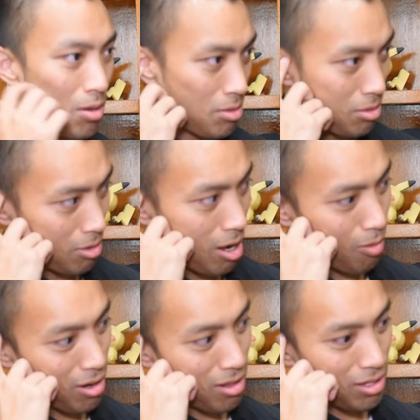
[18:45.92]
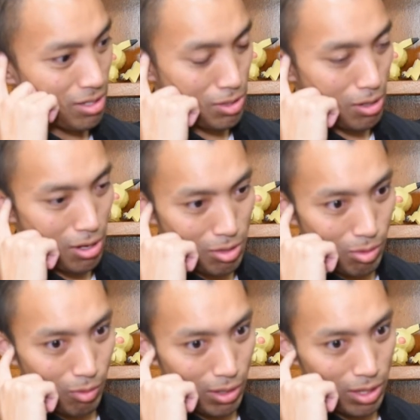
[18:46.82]
So one of the things I started
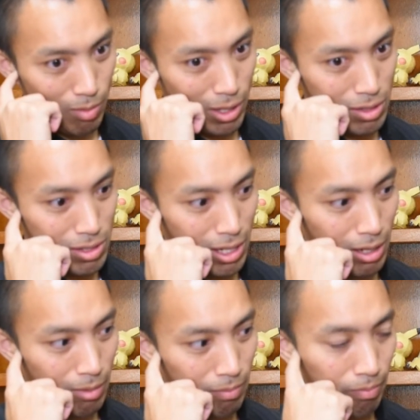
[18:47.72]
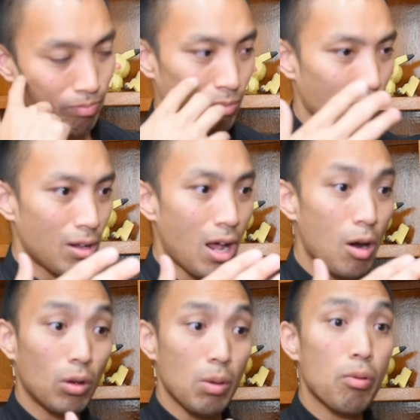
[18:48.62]
doing with them is not
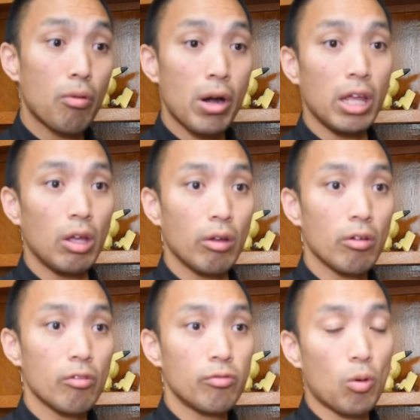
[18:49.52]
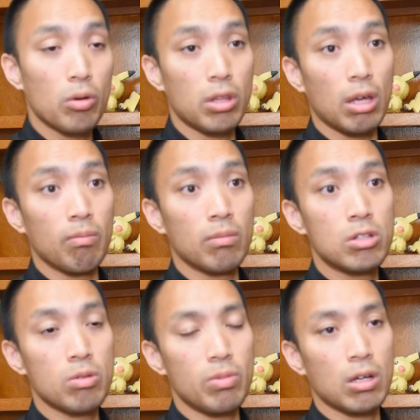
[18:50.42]
only praying for them
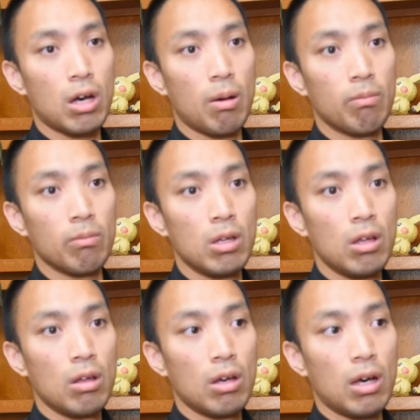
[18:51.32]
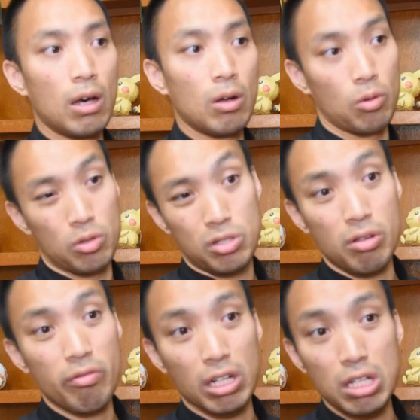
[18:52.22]
to become or to
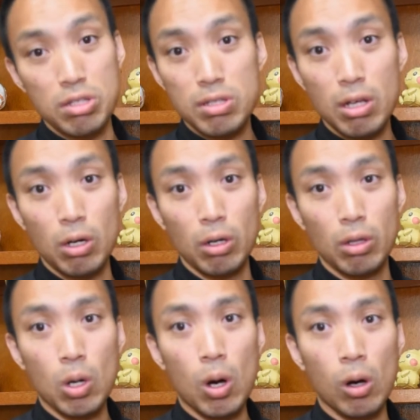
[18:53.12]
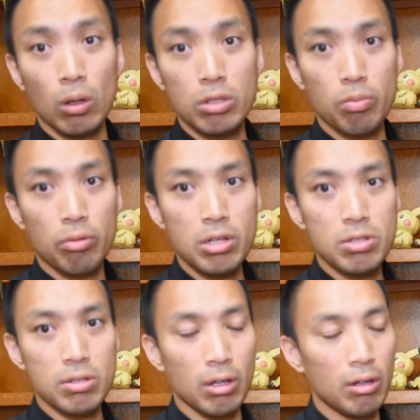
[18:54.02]
even consider the call to
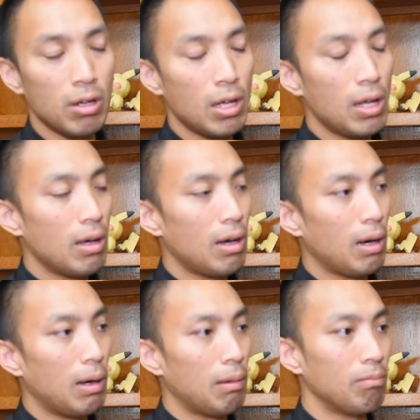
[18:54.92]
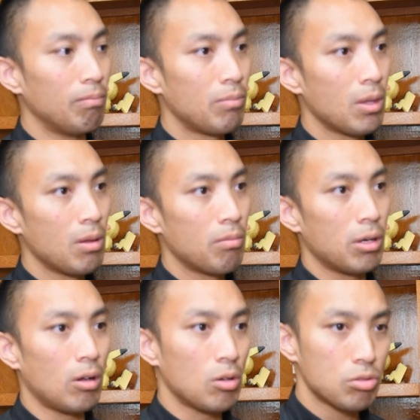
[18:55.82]
priesthood,
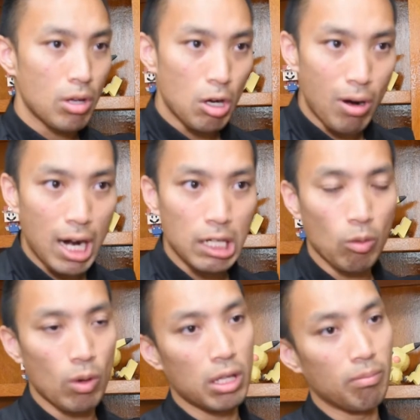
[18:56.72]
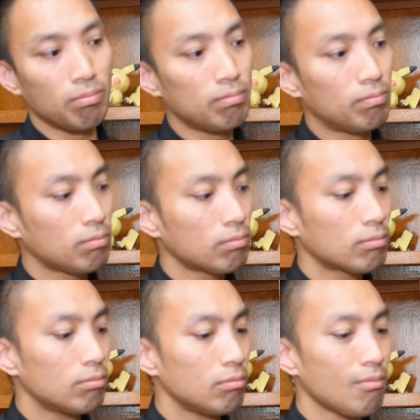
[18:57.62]
but also interacting with them.
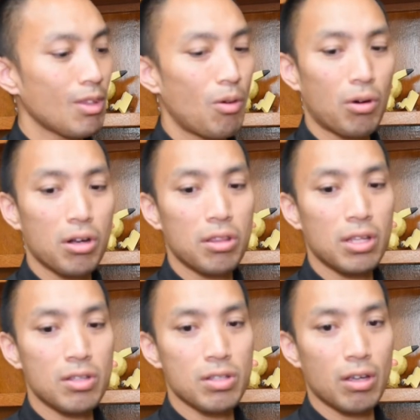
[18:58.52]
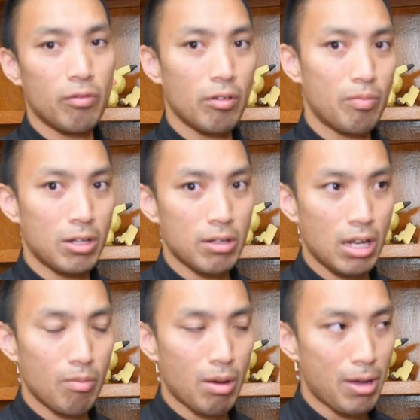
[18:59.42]
And one of the things, if you've been to
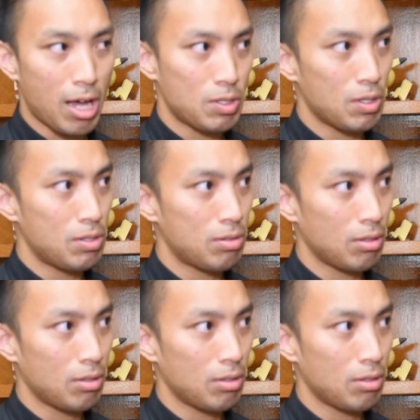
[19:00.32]
any of my Masses,